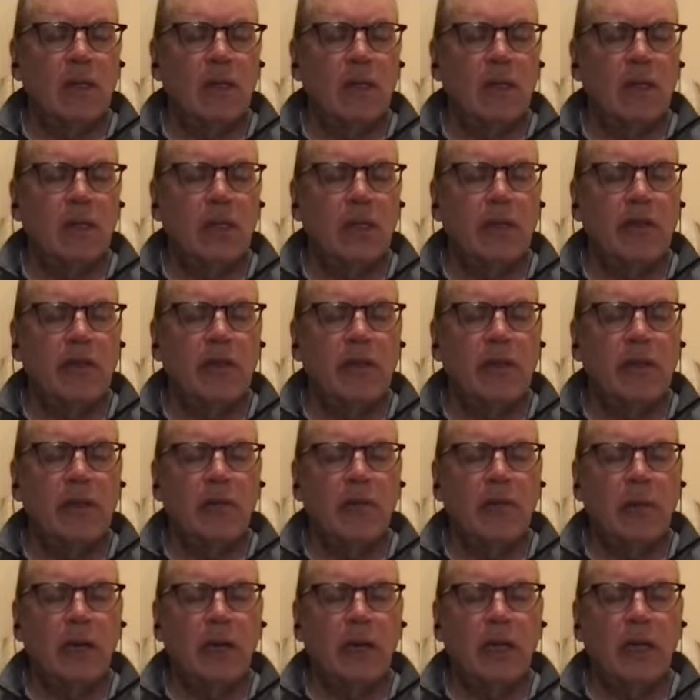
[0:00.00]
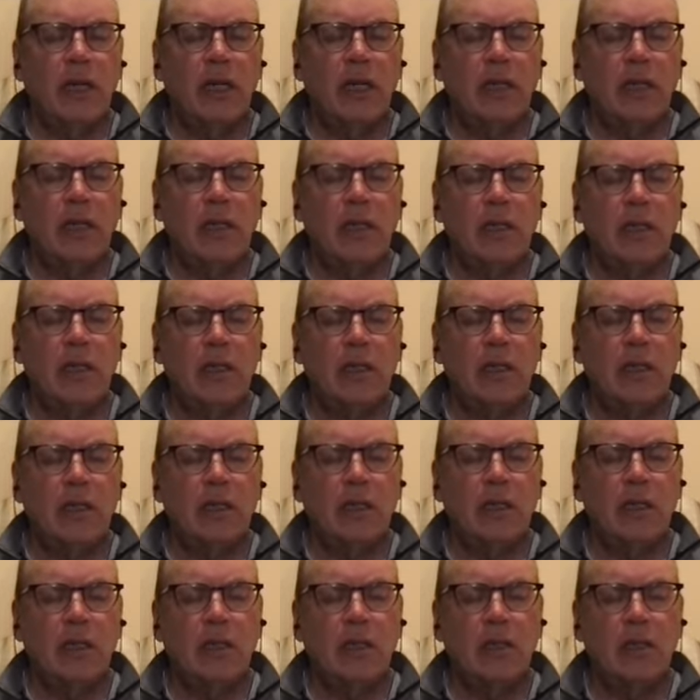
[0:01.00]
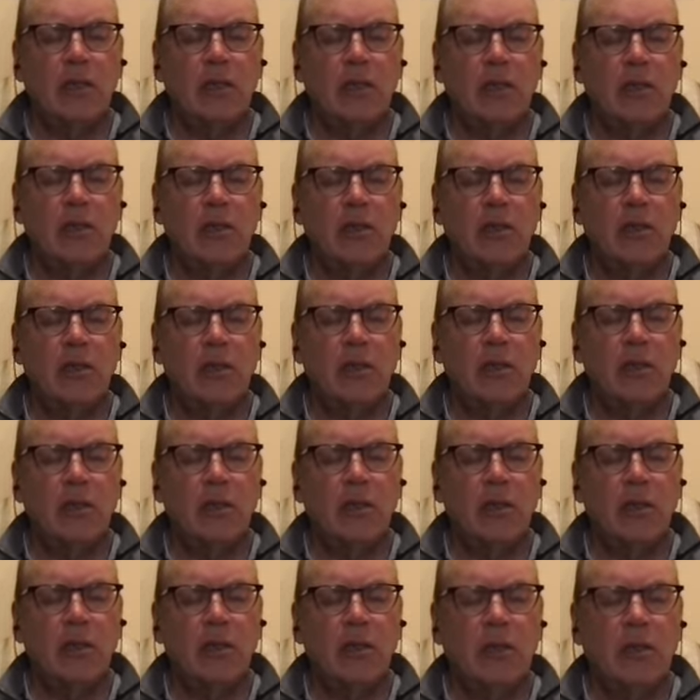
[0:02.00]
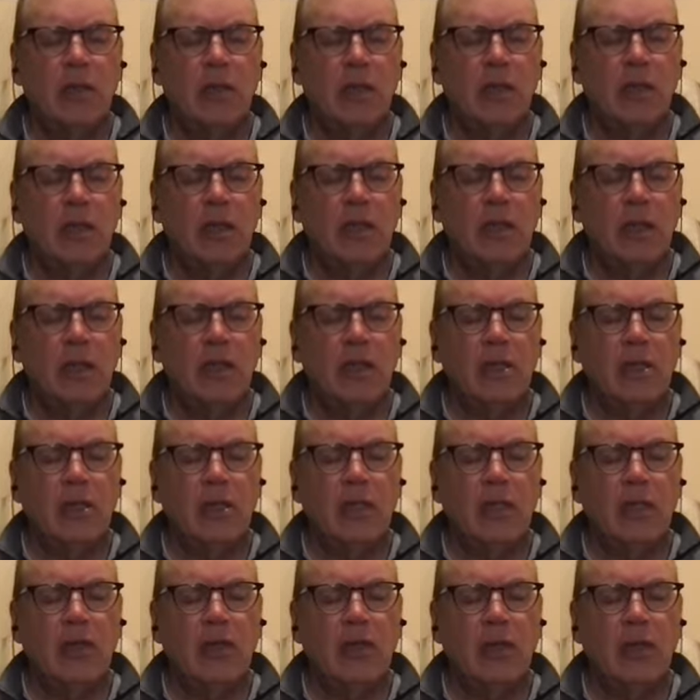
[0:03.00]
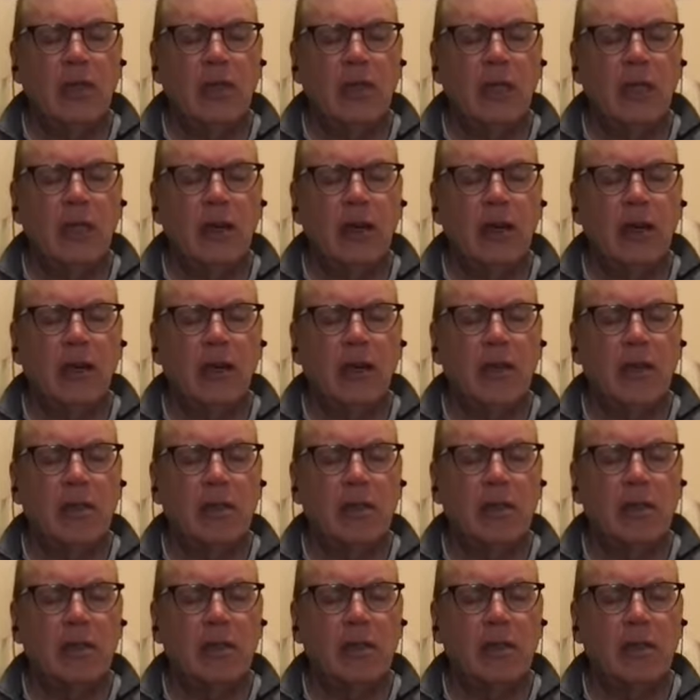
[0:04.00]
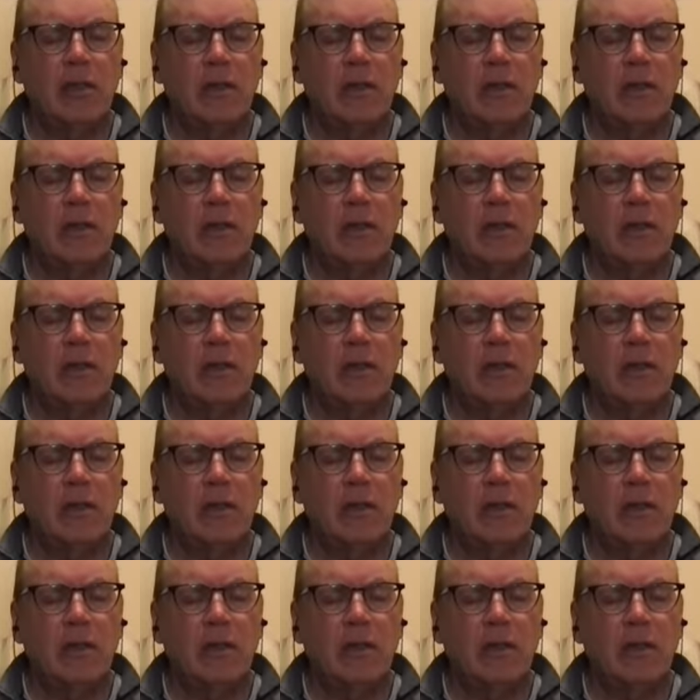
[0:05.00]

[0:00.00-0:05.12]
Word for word: And if the mind continues to generate thoughts,